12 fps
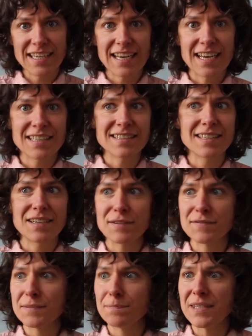I
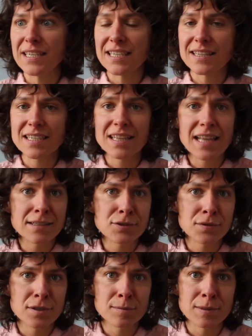loved being in the
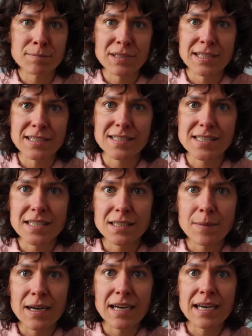classroom and planning
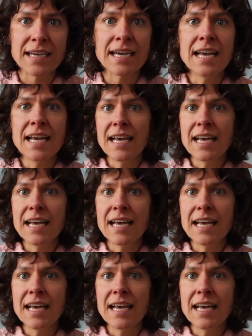syllabi.